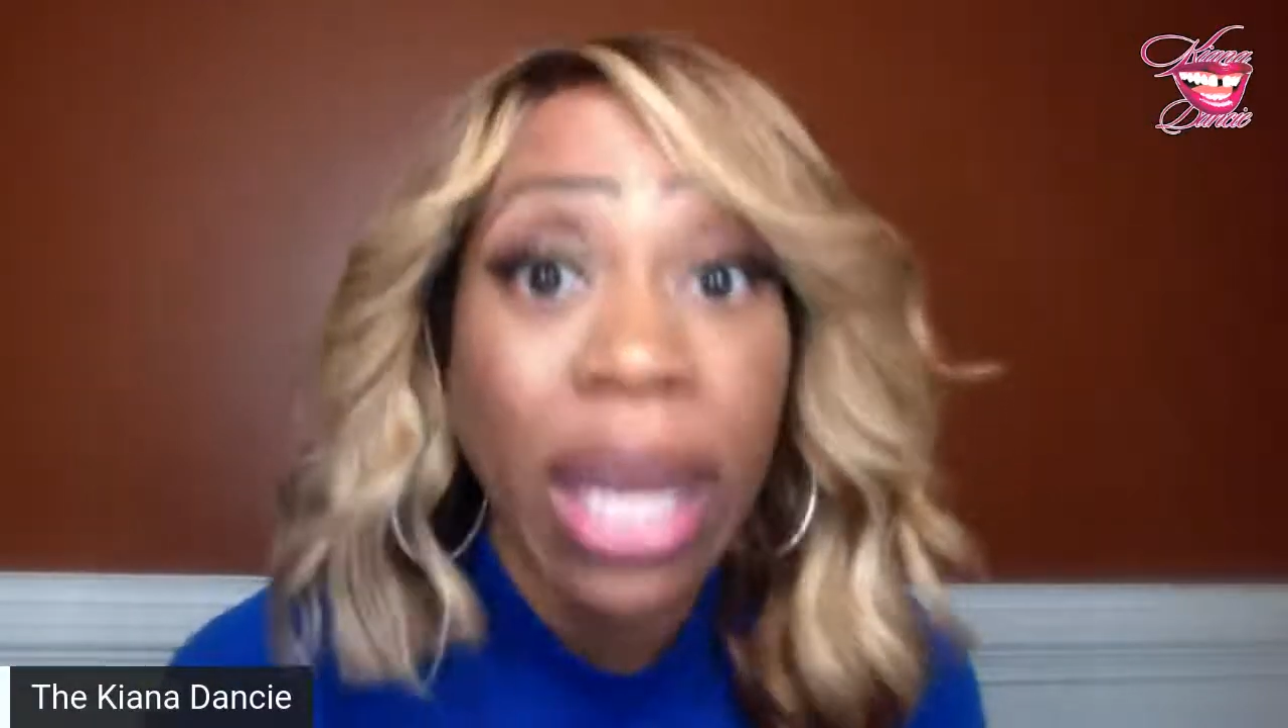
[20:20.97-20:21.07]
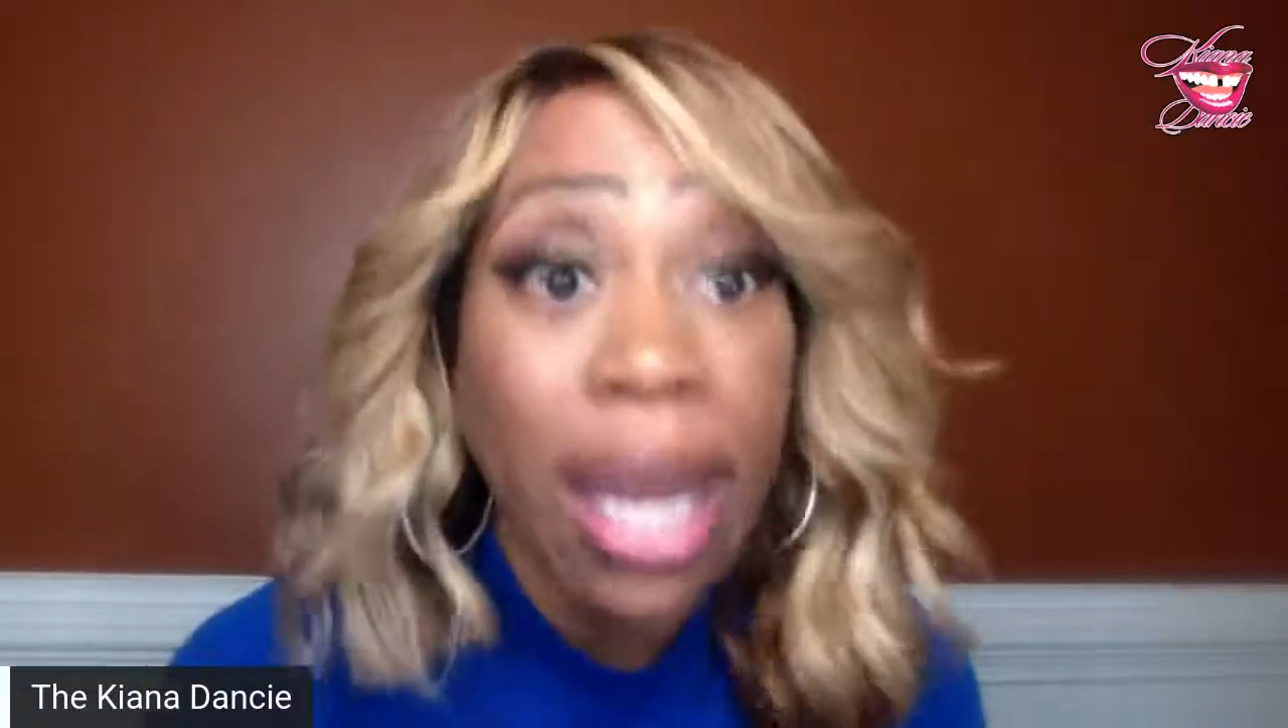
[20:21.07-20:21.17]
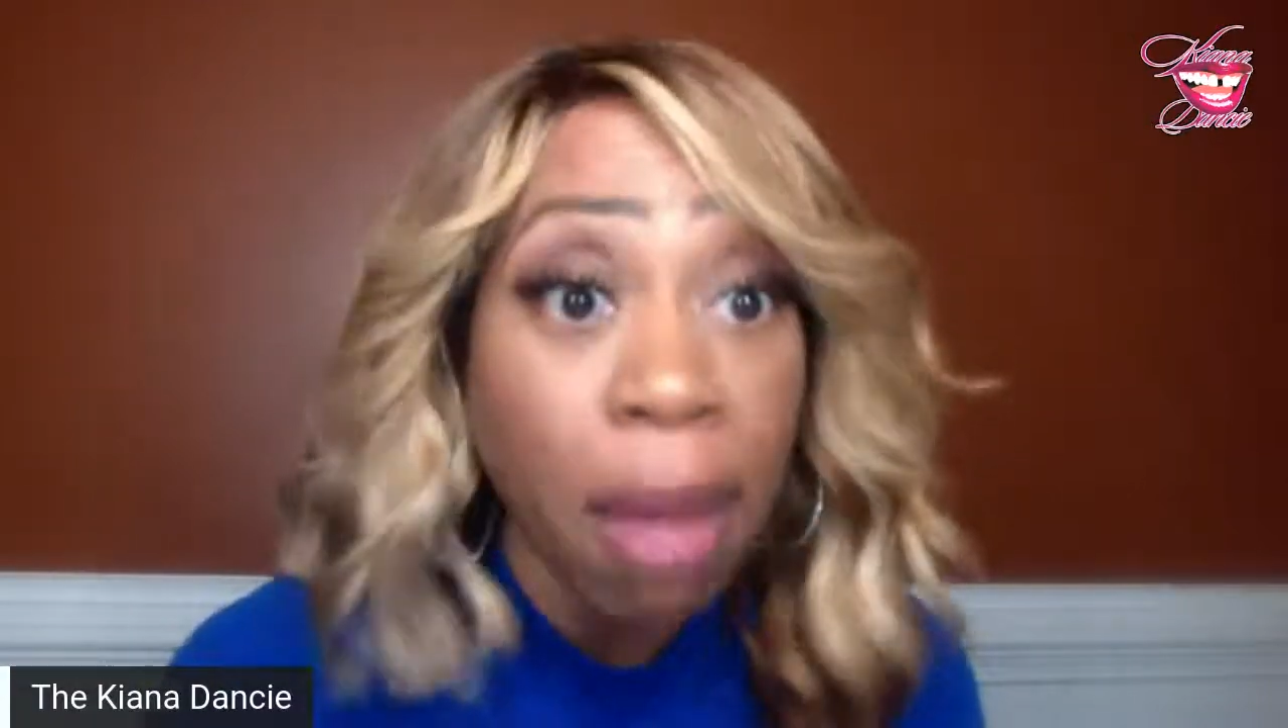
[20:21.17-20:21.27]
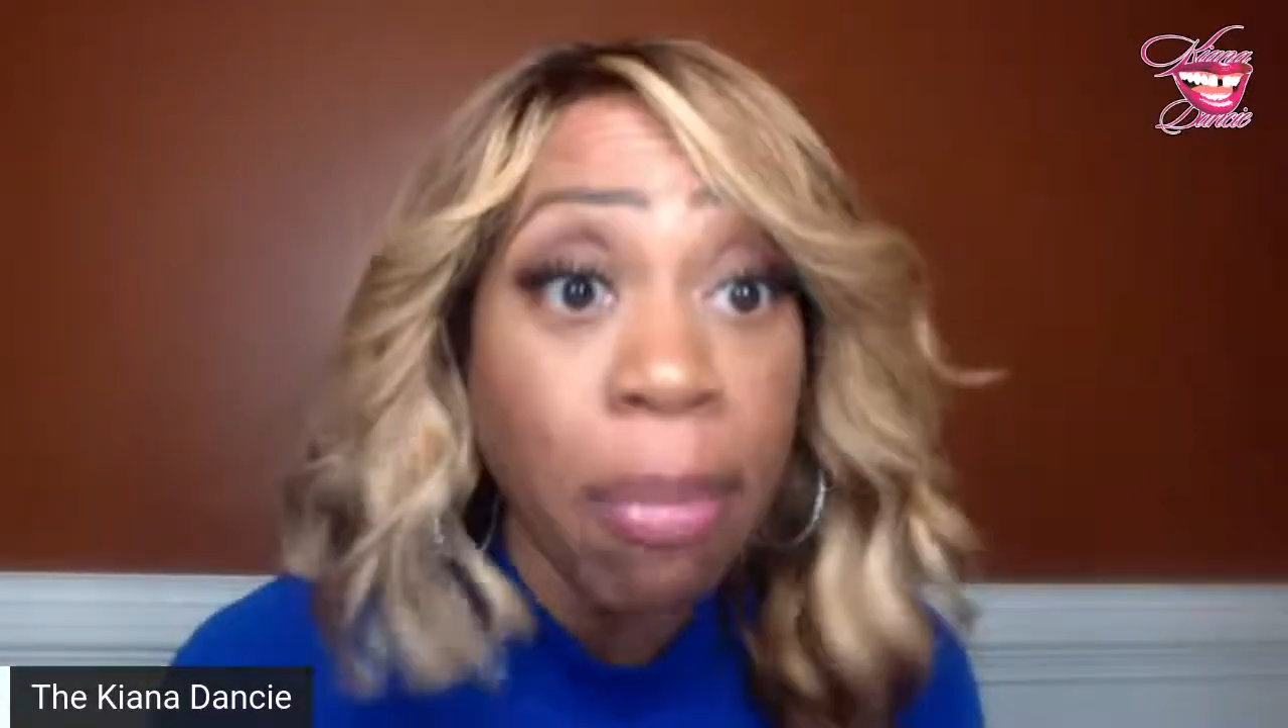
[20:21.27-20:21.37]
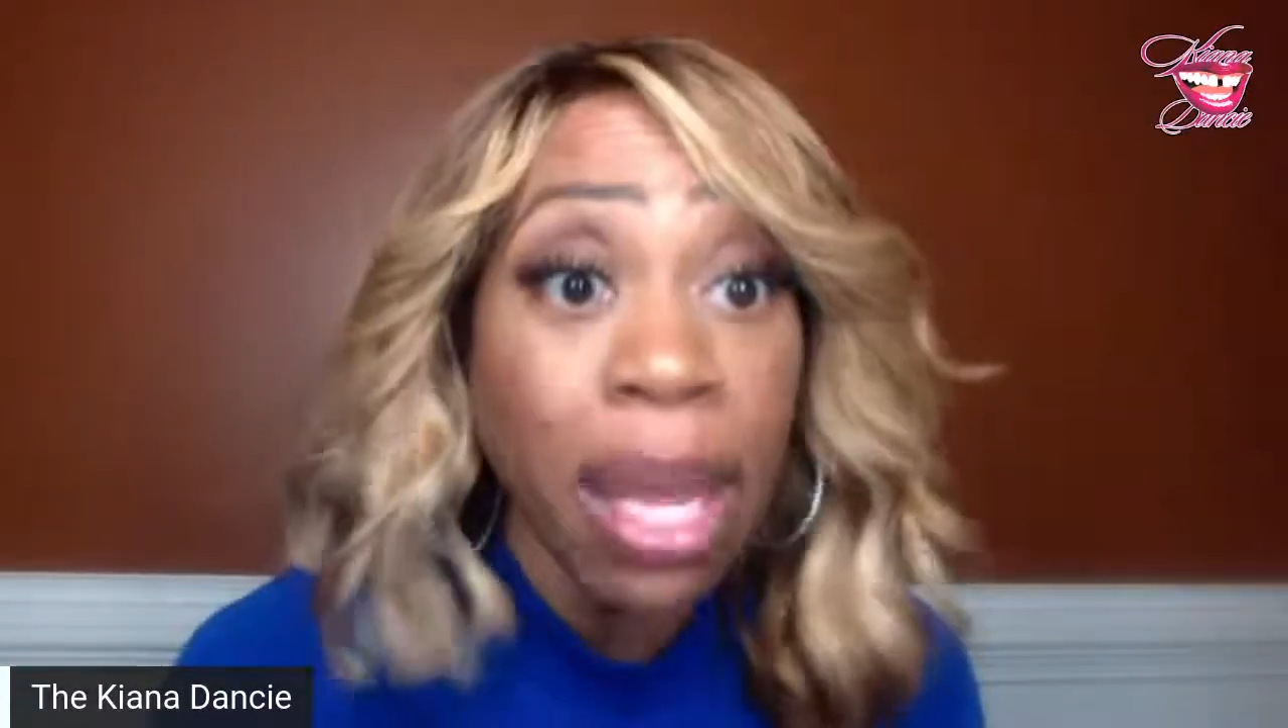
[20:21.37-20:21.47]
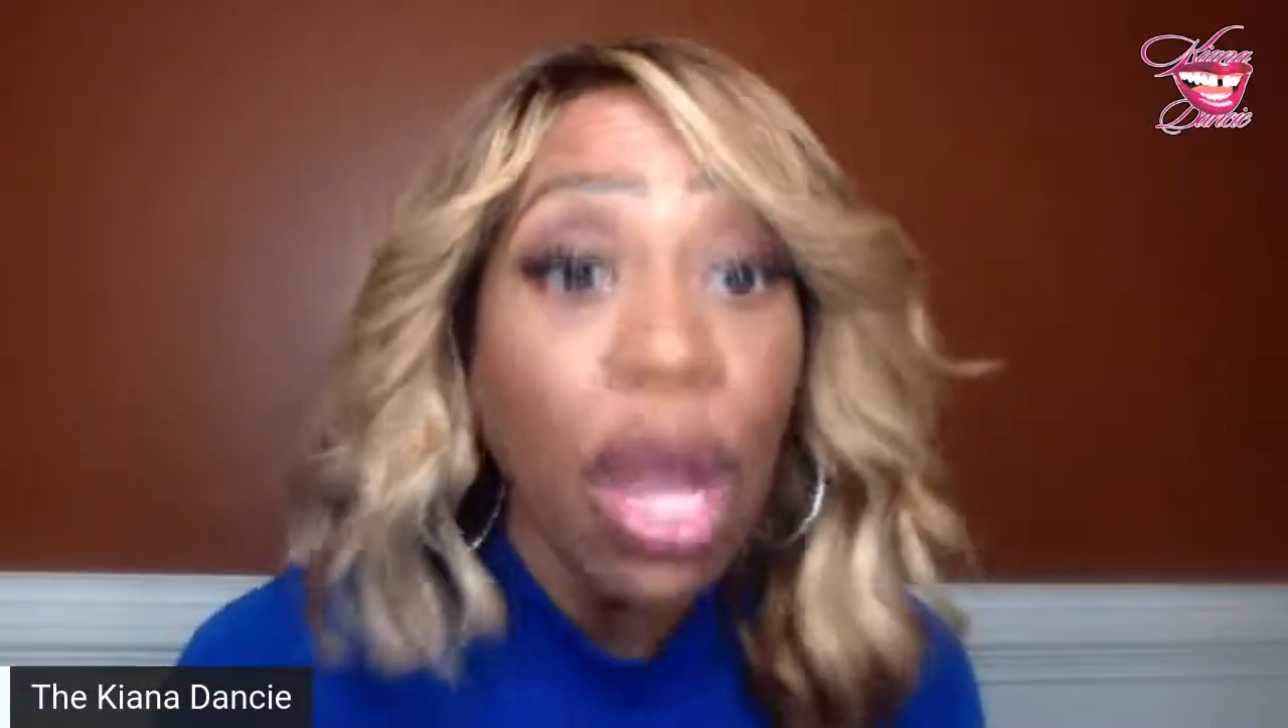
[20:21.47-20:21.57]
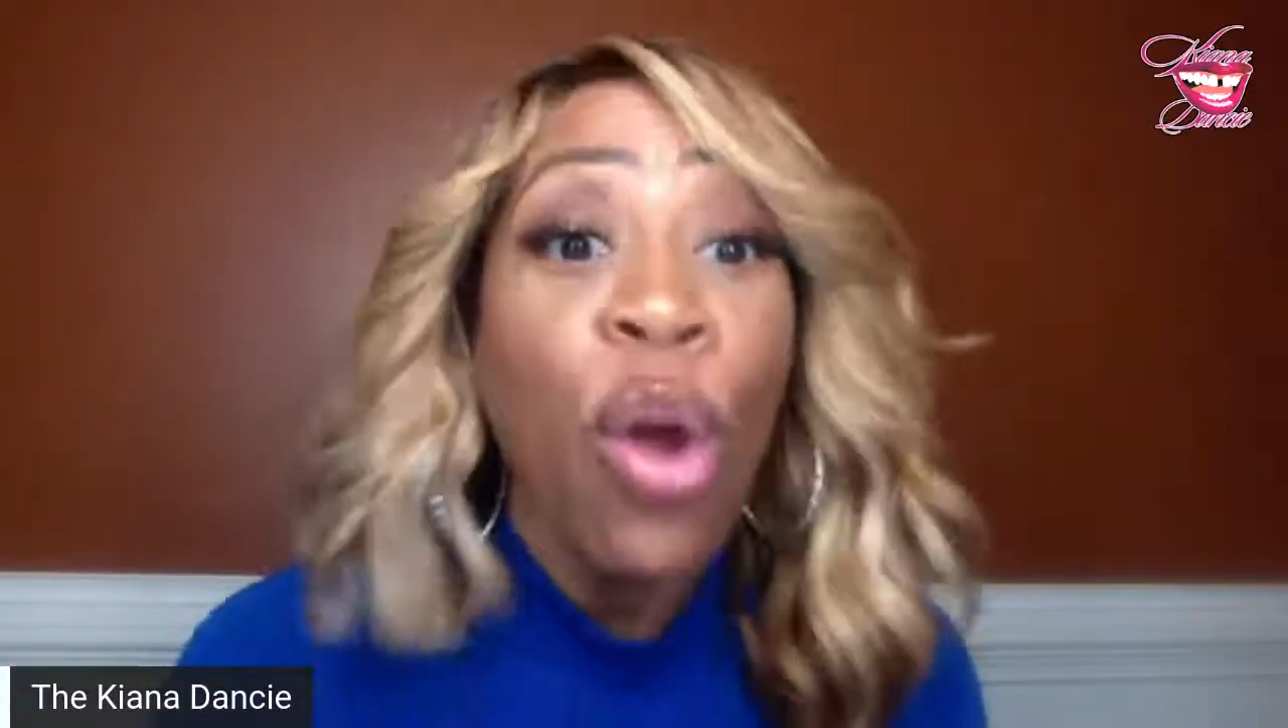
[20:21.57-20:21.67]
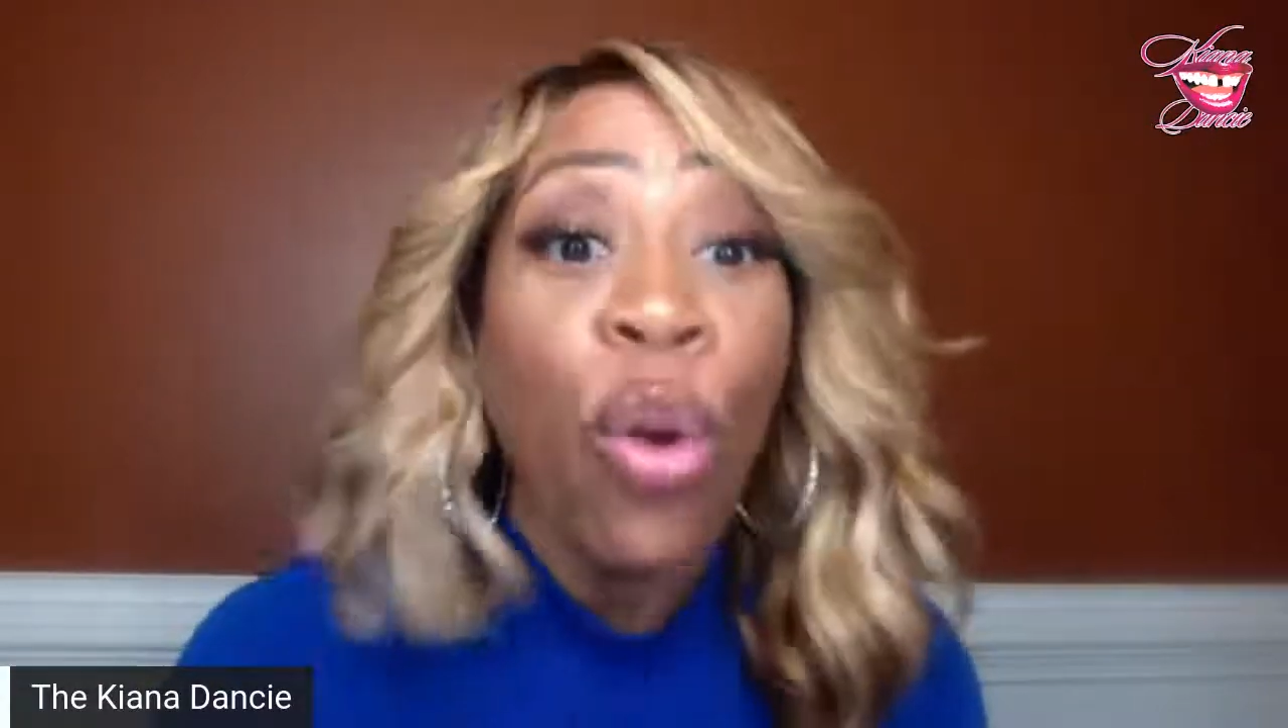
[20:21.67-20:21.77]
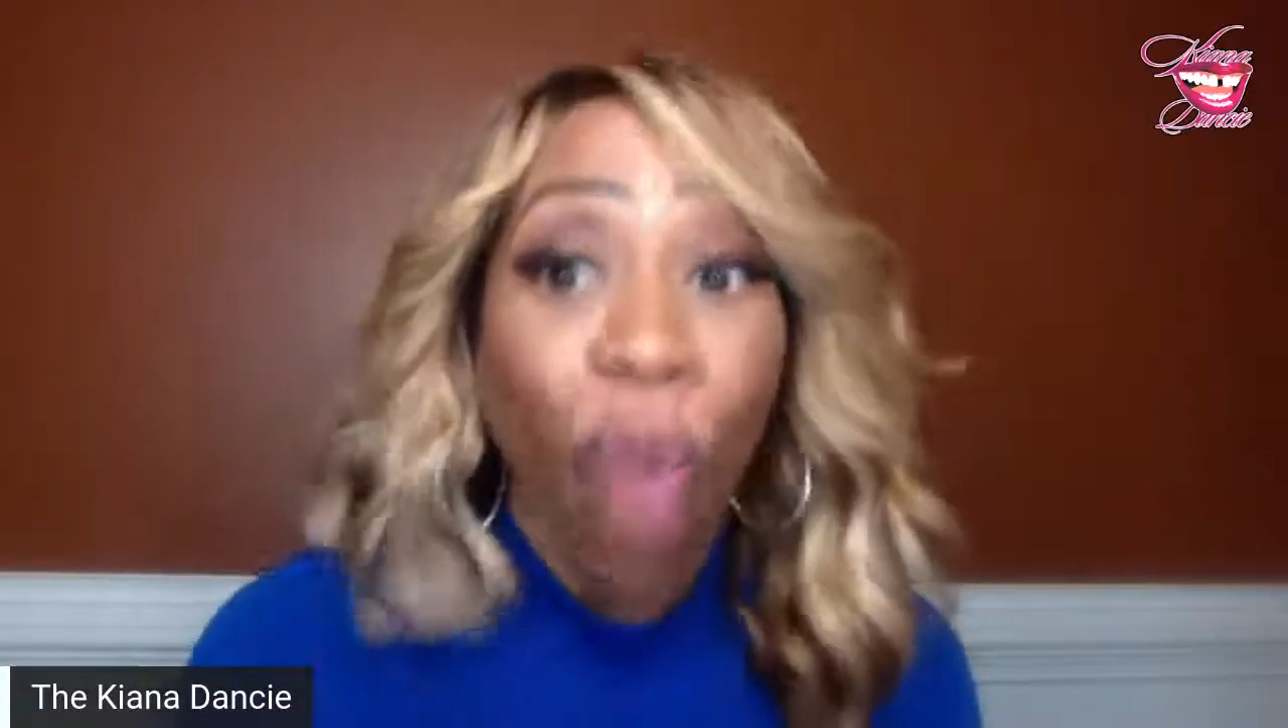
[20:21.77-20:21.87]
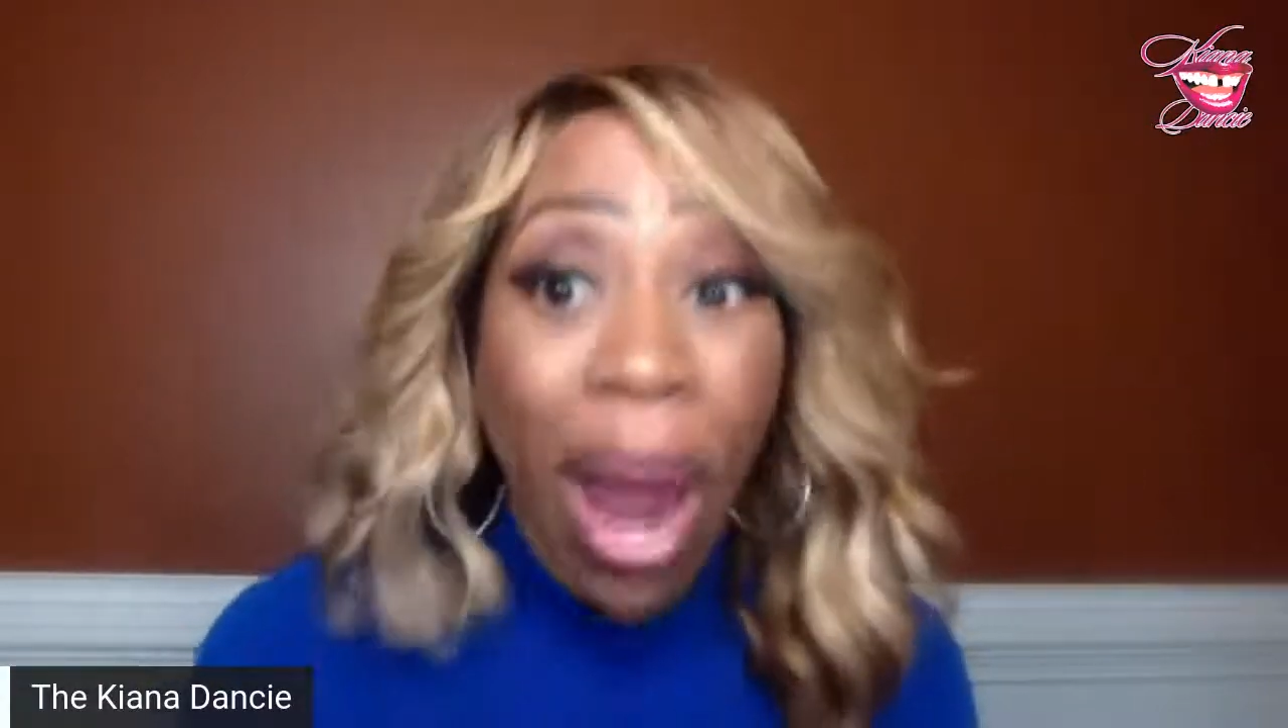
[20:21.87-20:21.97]
hear me,
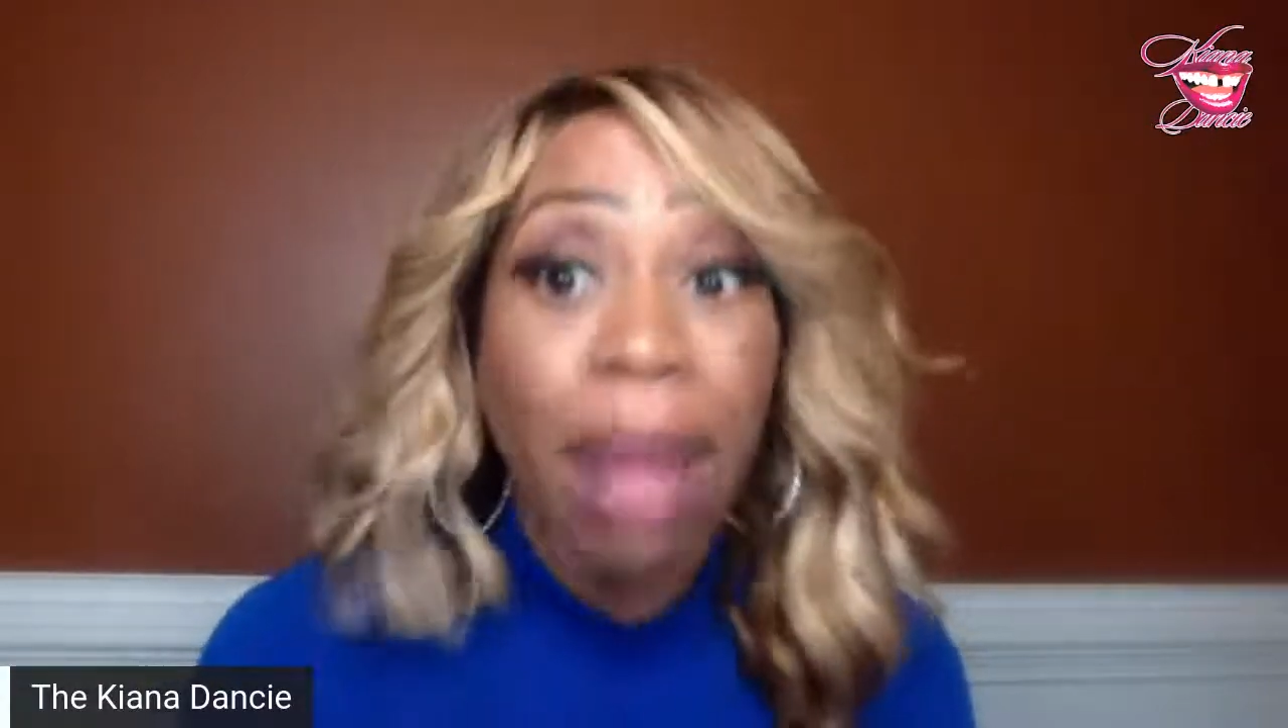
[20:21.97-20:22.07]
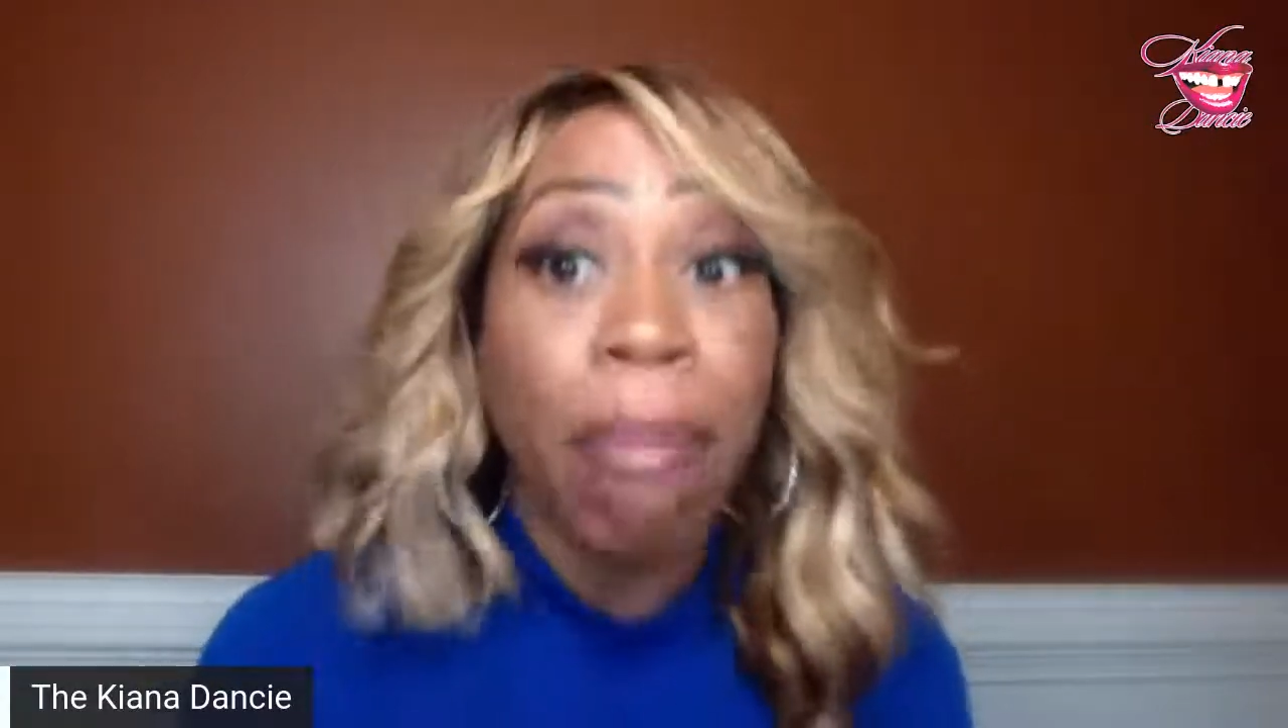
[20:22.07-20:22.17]
right?